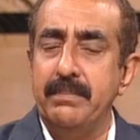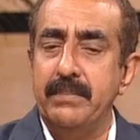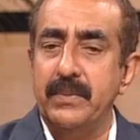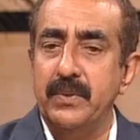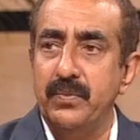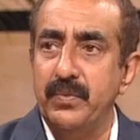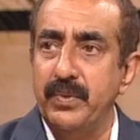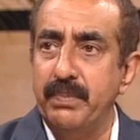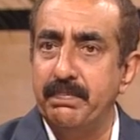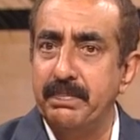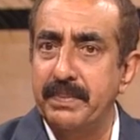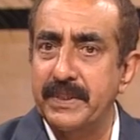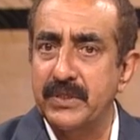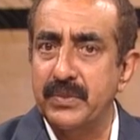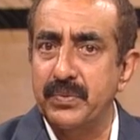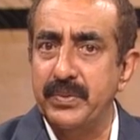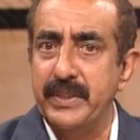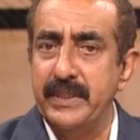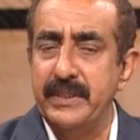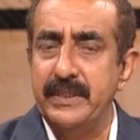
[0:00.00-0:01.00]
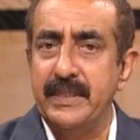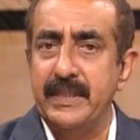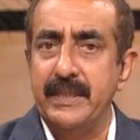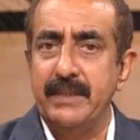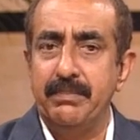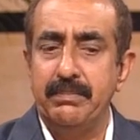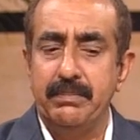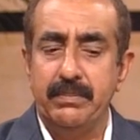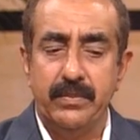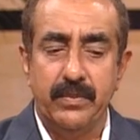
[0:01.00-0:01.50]
we persuade
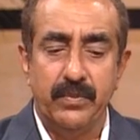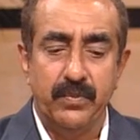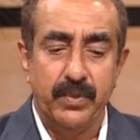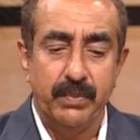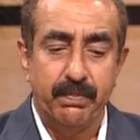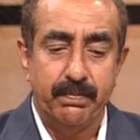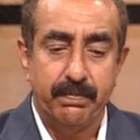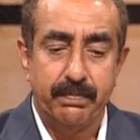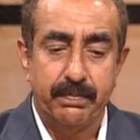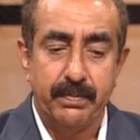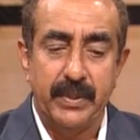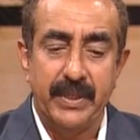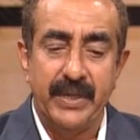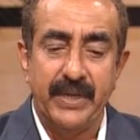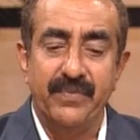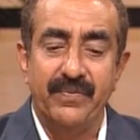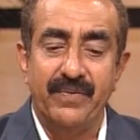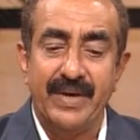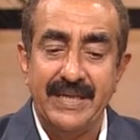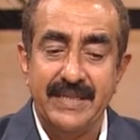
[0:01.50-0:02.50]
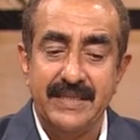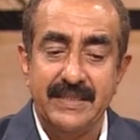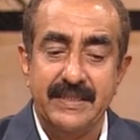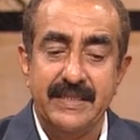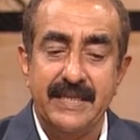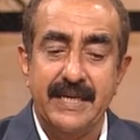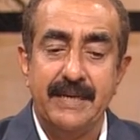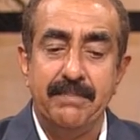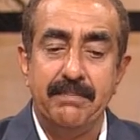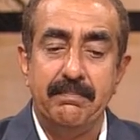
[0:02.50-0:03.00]
them, we advise
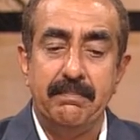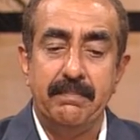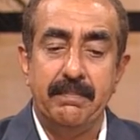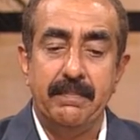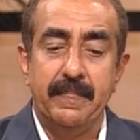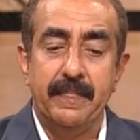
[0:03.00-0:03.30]
them